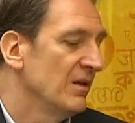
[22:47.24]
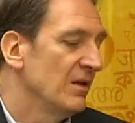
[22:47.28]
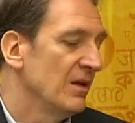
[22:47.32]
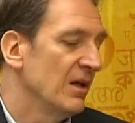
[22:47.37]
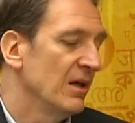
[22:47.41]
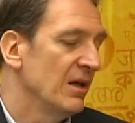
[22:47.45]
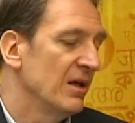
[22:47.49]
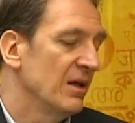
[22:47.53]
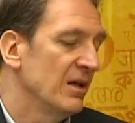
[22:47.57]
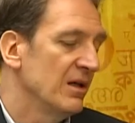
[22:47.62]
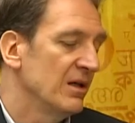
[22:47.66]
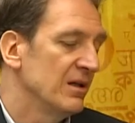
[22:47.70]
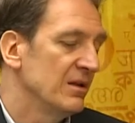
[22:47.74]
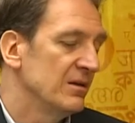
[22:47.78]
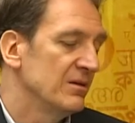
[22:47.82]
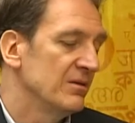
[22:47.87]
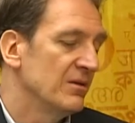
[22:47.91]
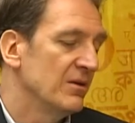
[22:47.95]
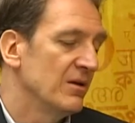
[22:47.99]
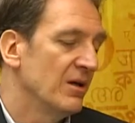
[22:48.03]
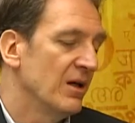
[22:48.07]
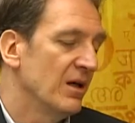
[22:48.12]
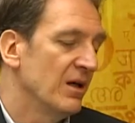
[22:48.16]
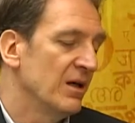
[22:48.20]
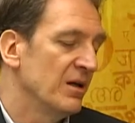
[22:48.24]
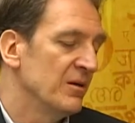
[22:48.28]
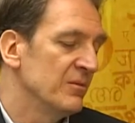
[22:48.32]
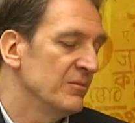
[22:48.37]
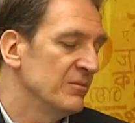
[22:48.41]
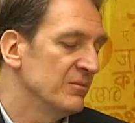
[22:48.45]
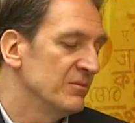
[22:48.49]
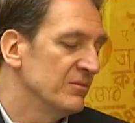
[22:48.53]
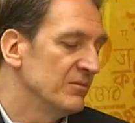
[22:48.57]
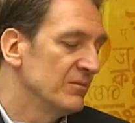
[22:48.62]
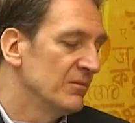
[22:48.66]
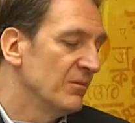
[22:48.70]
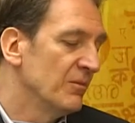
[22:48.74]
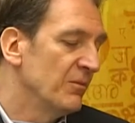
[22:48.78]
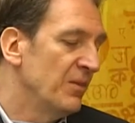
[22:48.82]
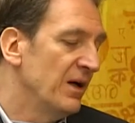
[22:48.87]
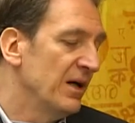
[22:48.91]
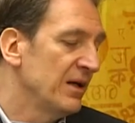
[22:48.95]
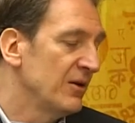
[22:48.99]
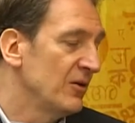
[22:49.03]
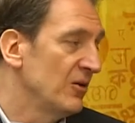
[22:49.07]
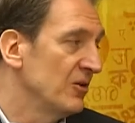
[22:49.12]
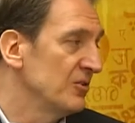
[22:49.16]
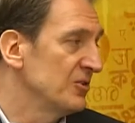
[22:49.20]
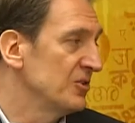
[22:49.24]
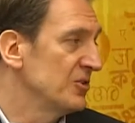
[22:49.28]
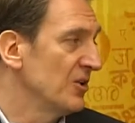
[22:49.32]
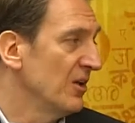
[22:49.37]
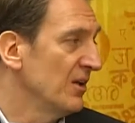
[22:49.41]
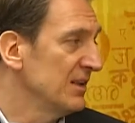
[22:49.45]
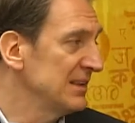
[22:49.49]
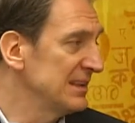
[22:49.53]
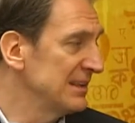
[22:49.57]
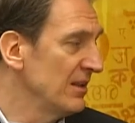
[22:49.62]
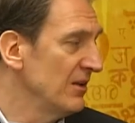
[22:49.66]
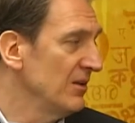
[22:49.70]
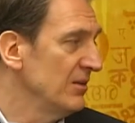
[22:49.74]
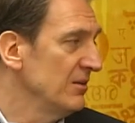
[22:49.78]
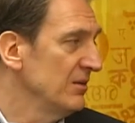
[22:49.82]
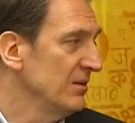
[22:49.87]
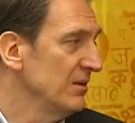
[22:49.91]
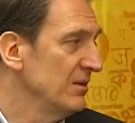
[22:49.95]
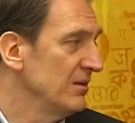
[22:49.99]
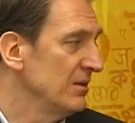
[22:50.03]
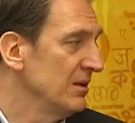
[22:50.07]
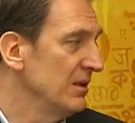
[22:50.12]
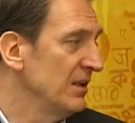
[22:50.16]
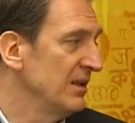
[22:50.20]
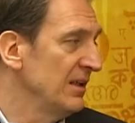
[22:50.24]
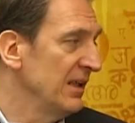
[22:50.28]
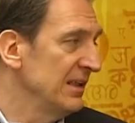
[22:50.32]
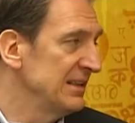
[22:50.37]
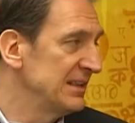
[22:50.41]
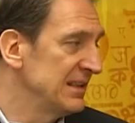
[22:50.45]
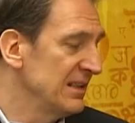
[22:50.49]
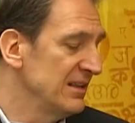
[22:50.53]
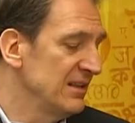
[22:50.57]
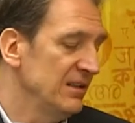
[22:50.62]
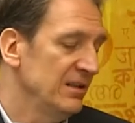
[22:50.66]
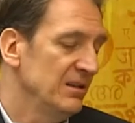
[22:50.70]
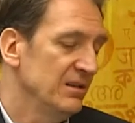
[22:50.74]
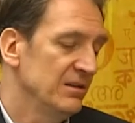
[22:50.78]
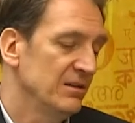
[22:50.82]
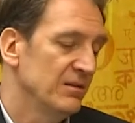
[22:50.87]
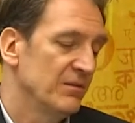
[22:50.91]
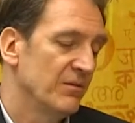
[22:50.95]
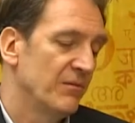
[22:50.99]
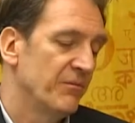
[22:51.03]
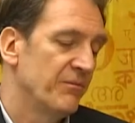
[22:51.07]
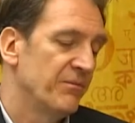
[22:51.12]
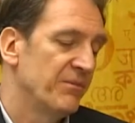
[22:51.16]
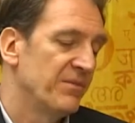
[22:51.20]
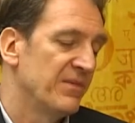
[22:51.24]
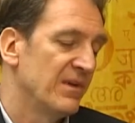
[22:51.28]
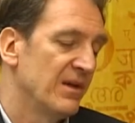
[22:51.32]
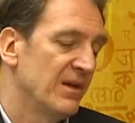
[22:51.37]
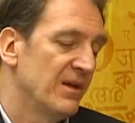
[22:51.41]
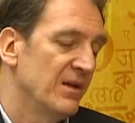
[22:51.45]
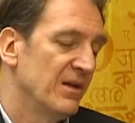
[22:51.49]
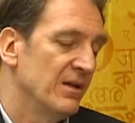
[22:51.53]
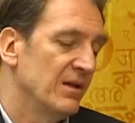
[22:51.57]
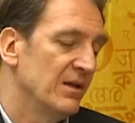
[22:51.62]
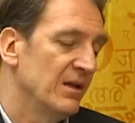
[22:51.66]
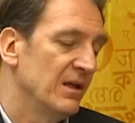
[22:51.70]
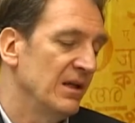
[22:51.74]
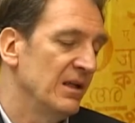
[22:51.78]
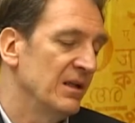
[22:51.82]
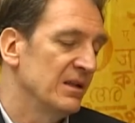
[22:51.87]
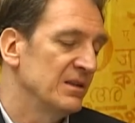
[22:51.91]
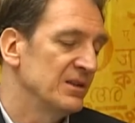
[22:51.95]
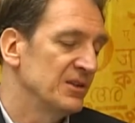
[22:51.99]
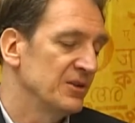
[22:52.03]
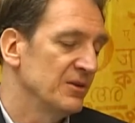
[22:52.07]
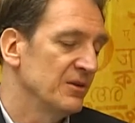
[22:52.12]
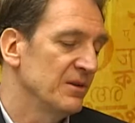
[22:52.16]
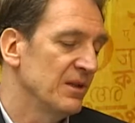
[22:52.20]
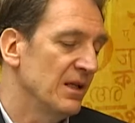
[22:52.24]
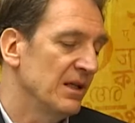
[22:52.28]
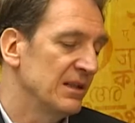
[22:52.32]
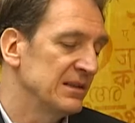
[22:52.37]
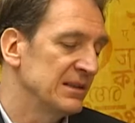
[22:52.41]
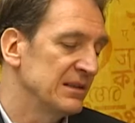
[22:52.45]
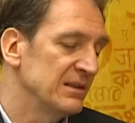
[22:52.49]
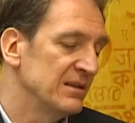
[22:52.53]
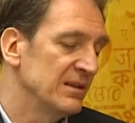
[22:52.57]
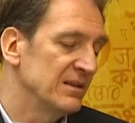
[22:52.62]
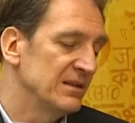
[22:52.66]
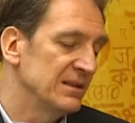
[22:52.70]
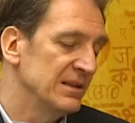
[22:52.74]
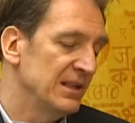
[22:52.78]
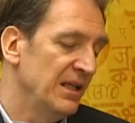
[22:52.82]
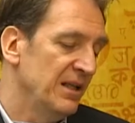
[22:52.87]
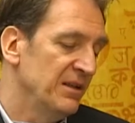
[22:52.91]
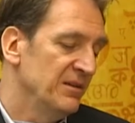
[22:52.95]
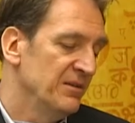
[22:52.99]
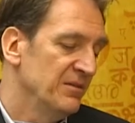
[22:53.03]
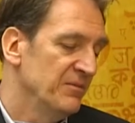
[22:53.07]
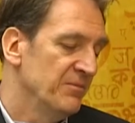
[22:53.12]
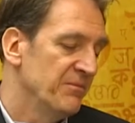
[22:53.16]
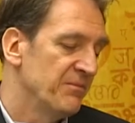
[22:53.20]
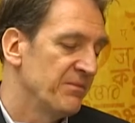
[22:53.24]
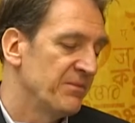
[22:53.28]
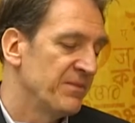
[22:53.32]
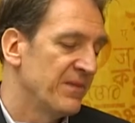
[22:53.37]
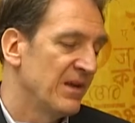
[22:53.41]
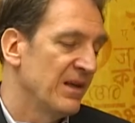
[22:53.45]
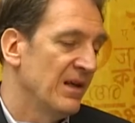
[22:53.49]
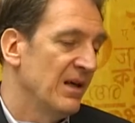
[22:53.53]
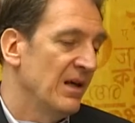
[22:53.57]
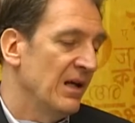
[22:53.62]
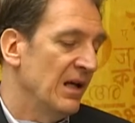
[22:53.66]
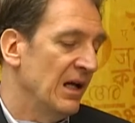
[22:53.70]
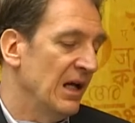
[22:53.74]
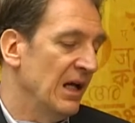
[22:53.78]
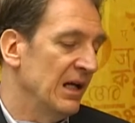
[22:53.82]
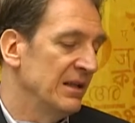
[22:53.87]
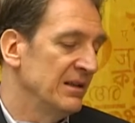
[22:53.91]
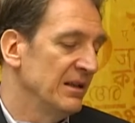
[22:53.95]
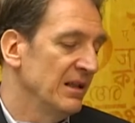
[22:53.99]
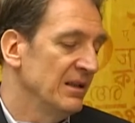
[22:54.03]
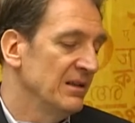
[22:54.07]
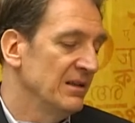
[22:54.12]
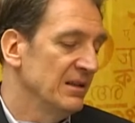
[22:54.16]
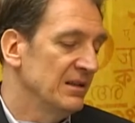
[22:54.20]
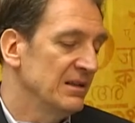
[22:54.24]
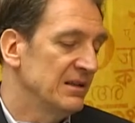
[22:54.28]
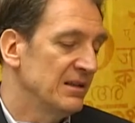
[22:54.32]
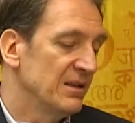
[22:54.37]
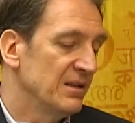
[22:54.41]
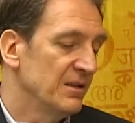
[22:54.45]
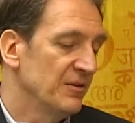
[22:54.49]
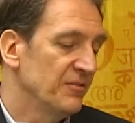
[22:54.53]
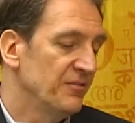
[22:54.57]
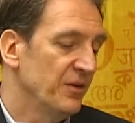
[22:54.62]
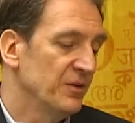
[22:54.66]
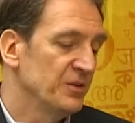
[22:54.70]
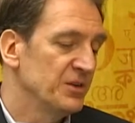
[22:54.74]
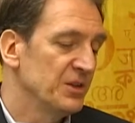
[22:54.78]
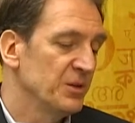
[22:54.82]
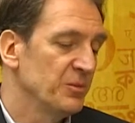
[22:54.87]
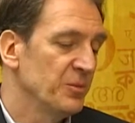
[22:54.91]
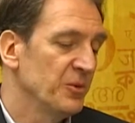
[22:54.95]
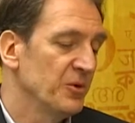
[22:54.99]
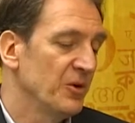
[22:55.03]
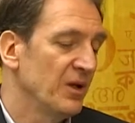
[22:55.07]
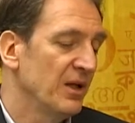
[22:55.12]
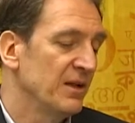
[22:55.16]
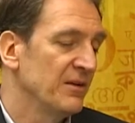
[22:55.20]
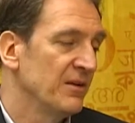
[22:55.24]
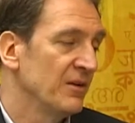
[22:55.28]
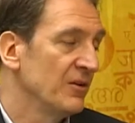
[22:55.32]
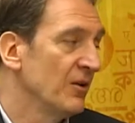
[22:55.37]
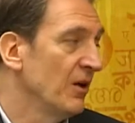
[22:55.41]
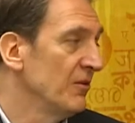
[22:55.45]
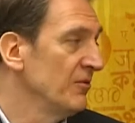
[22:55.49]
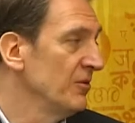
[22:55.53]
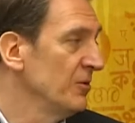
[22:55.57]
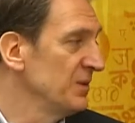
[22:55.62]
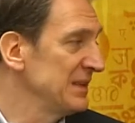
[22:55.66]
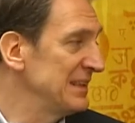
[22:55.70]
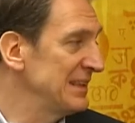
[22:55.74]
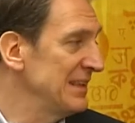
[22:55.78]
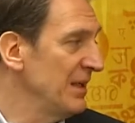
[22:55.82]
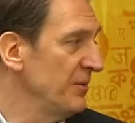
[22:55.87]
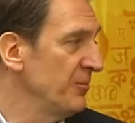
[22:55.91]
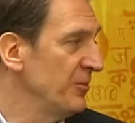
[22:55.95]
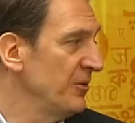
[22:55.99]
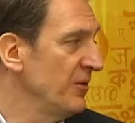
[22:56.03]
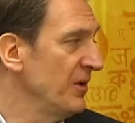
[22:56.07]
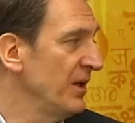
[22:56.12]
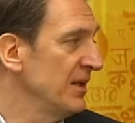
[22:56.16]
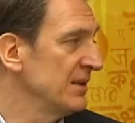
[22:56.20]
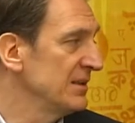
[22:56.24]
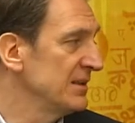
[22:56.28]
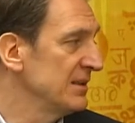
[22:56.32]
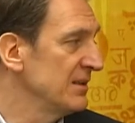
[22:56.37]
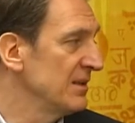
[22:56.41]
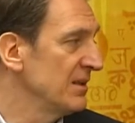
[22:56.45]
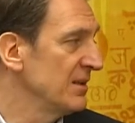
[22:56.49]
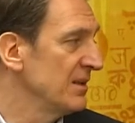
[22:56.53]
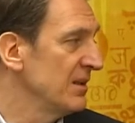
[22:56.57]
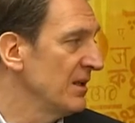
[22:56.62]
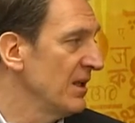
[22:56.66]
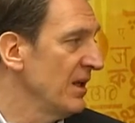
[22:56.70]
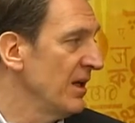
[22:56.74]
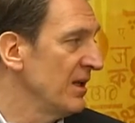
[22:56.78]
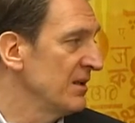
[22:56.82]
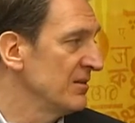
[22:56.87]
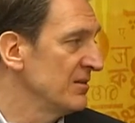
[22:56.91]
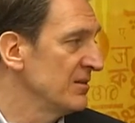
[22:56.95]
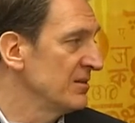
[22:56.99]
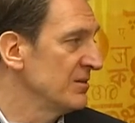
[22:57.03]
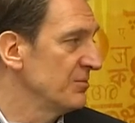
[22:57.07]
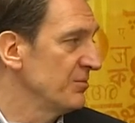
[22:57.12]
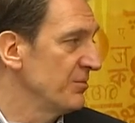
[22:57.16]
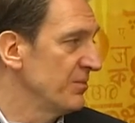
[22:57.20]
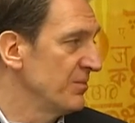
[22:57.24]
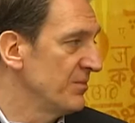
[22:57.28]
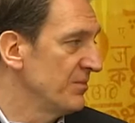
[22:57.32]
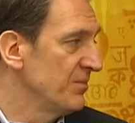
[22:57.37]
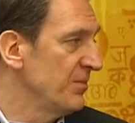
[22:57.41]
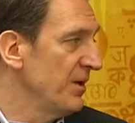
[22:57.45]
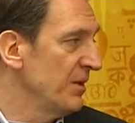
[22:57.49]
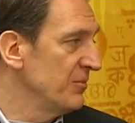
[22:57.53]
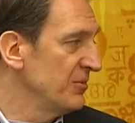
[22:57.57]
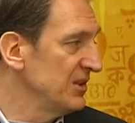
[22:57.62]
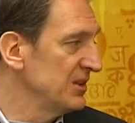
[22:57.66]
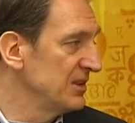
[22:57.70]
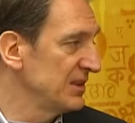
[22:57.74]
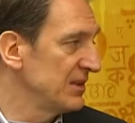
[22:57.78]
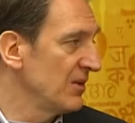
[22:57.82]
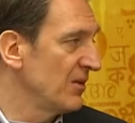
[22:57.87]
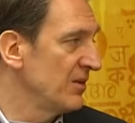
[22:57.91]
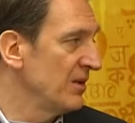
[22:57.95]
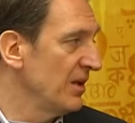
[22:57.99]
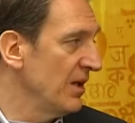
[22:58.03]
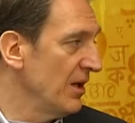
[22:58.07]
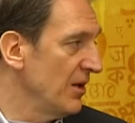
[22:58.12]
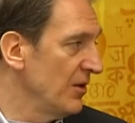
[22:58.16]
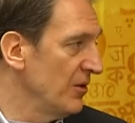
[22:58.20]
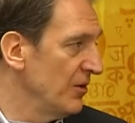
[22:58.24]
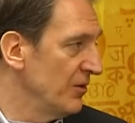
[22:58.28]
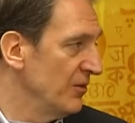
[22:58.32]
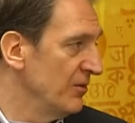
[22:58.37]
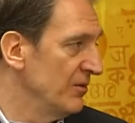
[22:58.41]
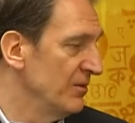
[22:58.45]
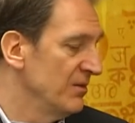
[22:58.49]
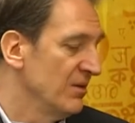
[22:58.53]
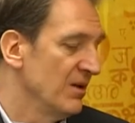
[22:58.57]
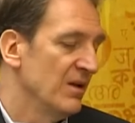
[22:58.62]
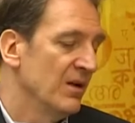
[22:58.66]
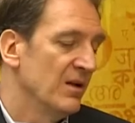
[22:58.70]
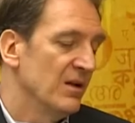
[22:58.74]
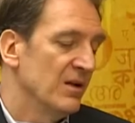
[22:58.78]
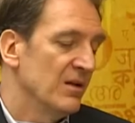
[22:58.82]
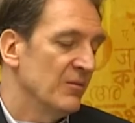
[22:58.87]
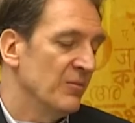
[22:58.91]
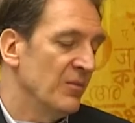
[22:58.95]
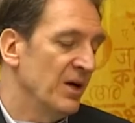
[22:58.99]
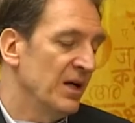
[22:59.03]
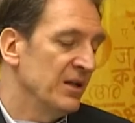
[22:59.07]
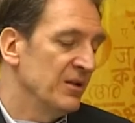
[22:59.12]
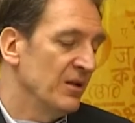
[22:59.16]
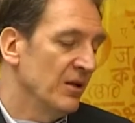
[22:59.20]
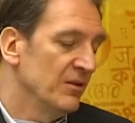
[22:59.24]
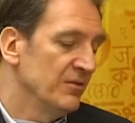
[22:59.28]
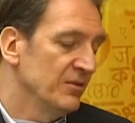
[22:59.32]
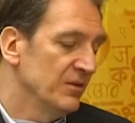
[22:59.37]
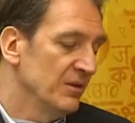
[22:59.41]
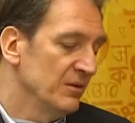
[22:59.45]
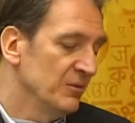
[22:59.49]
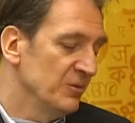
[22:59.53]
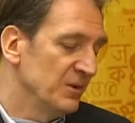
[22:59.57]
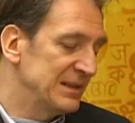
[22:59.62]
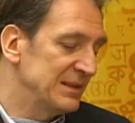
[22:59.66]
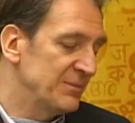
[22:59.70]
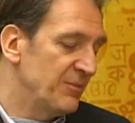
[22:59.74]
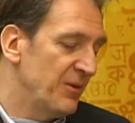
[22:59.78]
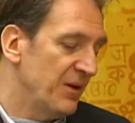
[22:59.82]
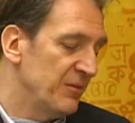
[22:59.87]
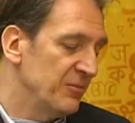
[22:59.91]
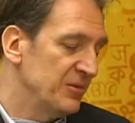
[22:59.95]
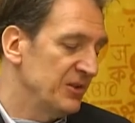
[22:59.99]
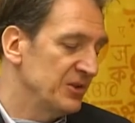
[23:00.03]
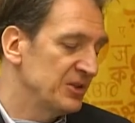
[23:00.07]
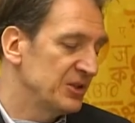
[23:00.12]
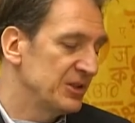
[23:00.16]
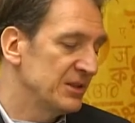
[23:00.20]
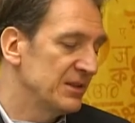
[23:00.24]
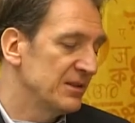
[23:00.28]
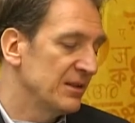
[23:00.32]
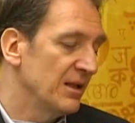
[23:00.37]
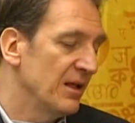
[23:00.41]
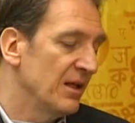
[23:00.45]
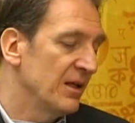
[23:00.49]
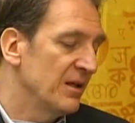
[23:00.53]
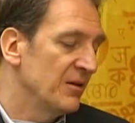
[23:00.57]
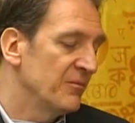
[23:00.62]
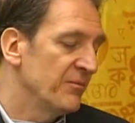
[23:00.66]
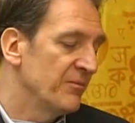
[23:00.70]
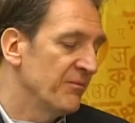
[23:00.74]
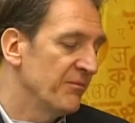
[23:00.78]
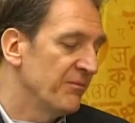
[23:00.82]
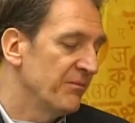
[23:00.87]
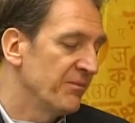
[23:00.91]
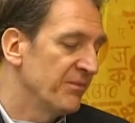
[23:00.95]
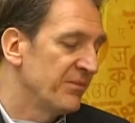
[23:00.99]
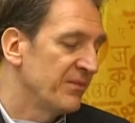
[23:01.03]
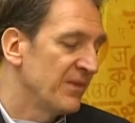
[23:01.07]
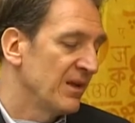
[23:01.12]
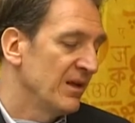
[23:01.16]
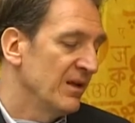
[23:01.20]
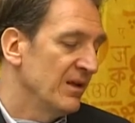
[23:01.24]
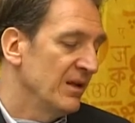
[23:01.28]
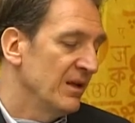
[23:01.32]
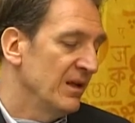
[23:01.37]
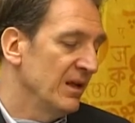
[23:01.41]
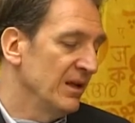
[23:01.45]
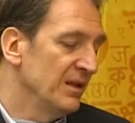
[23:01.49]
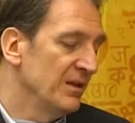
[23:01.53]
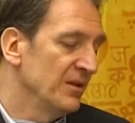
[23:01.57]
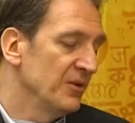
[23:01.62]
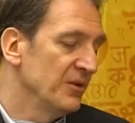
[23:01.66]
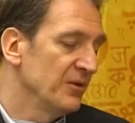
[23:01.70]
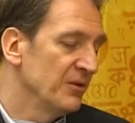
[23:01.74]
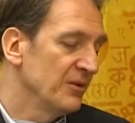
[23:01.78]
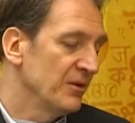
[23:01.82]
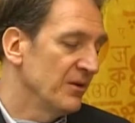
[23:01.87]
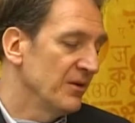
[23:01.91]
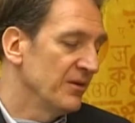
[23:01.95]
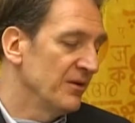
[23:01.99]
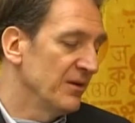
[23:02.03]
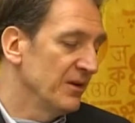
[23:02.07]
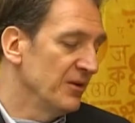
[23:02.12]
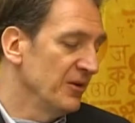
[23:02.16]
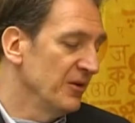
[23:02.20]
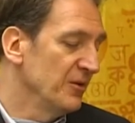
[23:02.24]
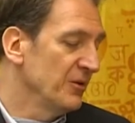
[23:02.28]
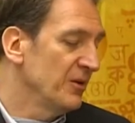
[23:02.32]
by Contrasto in Italy in 2010. And then the photo book and the novel were separated and published on their own. My novel was published in the